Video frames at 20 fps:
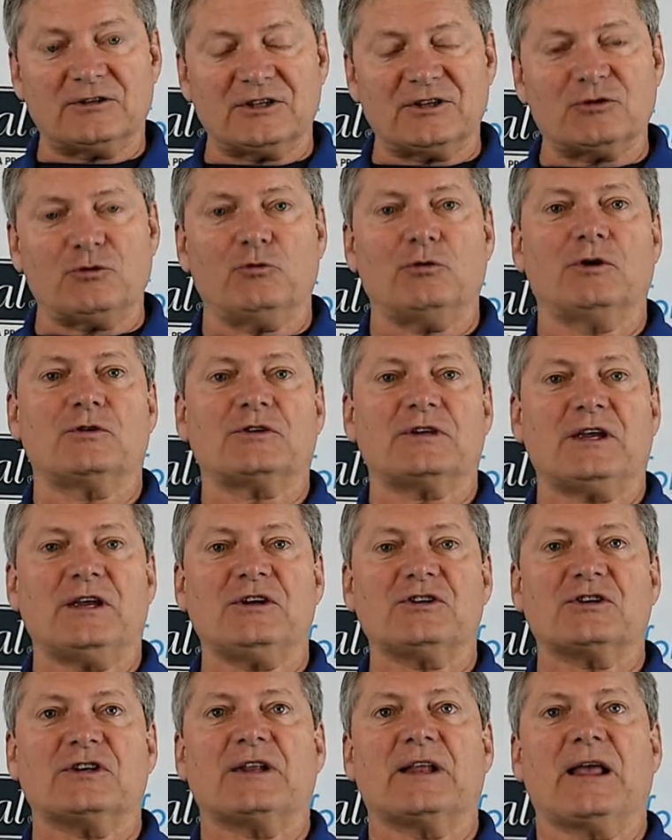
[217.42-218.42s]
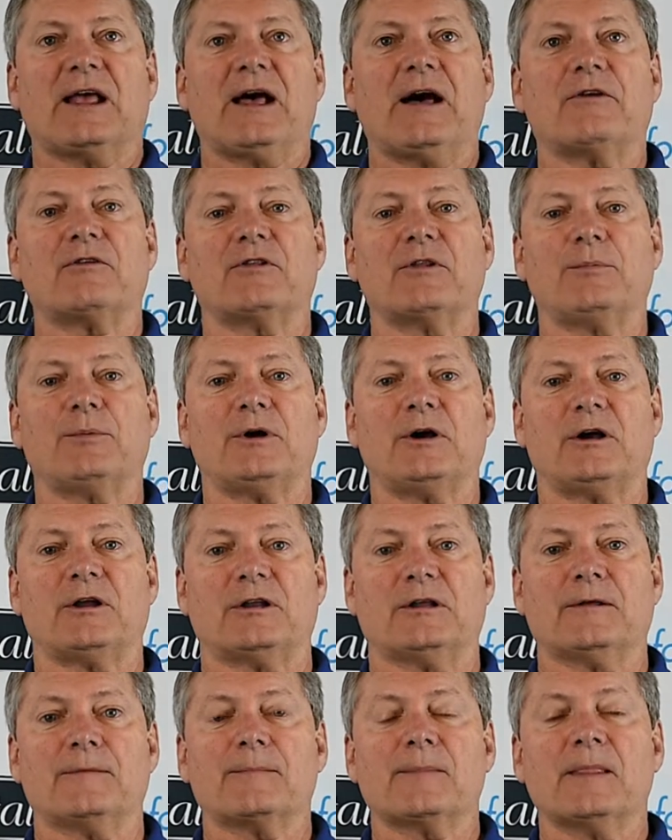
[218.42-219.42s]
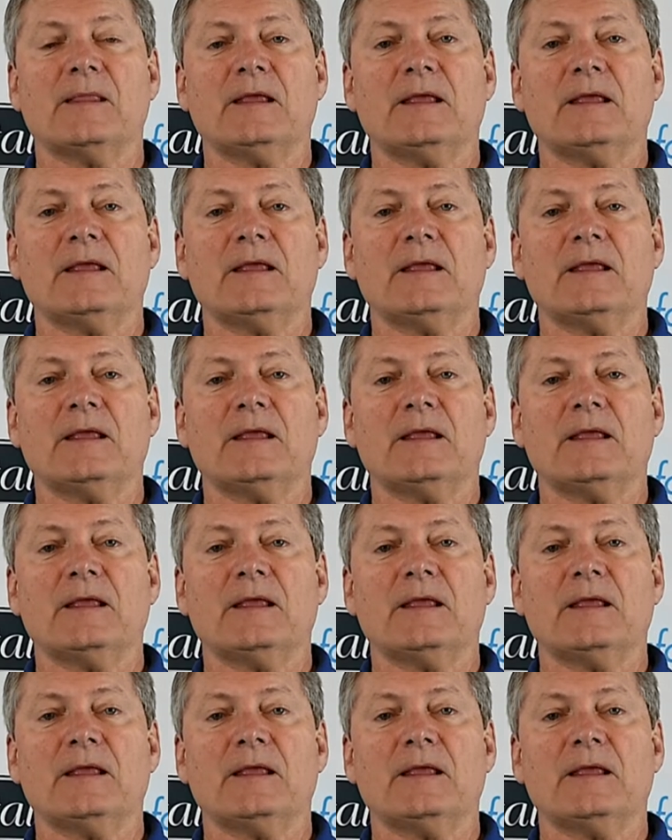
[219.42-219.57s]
the rotation out of the body,